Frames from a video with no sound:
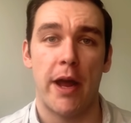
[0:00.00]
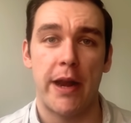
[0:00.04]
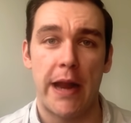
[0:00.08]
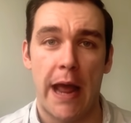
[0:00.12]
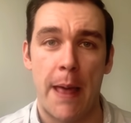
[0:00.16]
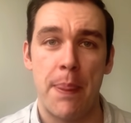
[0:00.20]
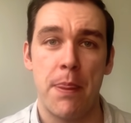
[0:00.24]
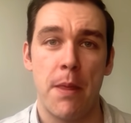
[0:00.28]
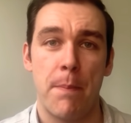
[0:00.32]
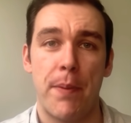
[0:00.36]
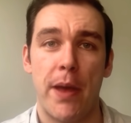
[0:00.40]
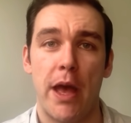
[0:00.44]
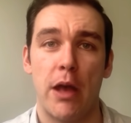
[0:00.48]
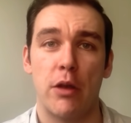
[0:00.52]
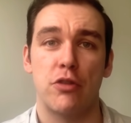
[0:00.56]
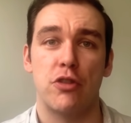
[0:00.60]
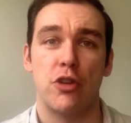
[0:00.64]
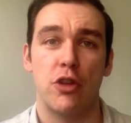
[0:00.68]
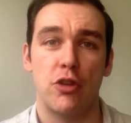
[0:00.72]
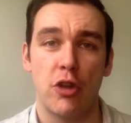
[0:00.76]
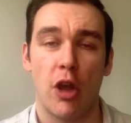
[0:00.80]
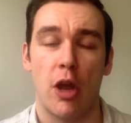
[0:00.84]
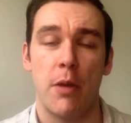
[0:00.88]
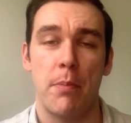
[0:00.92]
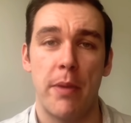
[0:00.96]
and the bell so you
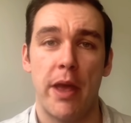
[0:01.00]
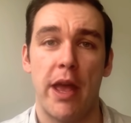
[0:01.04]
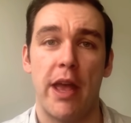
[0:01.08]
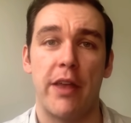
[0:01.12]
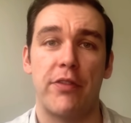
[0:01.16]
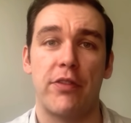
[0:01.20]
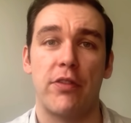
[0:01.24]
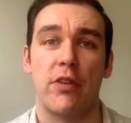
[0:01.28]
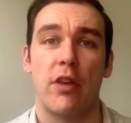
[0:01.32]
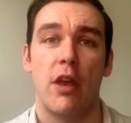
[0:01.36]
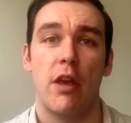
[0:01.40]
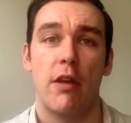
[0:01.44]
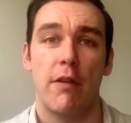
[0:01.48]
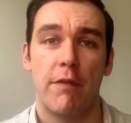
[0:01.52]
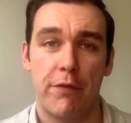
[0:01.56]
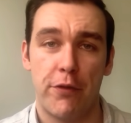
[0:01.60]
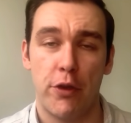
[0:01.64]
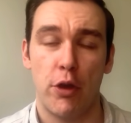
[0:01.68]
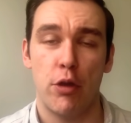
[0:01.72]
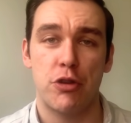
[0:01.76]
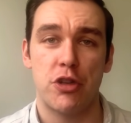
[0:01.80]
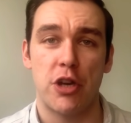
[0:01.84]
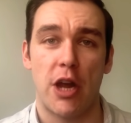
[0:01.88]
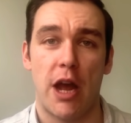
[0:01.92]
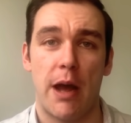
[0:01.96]
don't miss
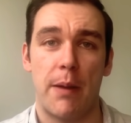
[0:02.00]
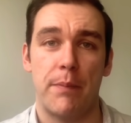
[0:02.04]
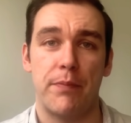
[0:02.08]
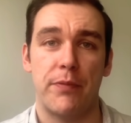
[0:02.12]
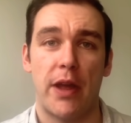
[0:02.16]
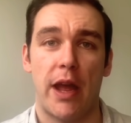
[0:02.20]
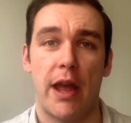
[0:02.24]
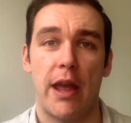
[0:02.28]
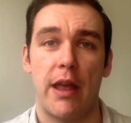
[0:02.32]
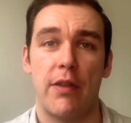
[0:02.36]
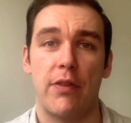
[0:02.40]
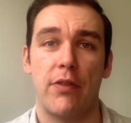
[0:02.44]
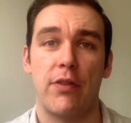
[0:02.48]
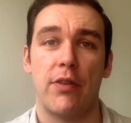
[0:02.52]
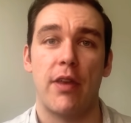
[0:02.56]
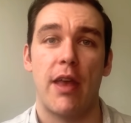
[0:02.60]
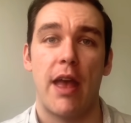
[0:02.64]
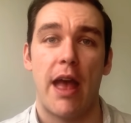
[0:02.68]
future updates.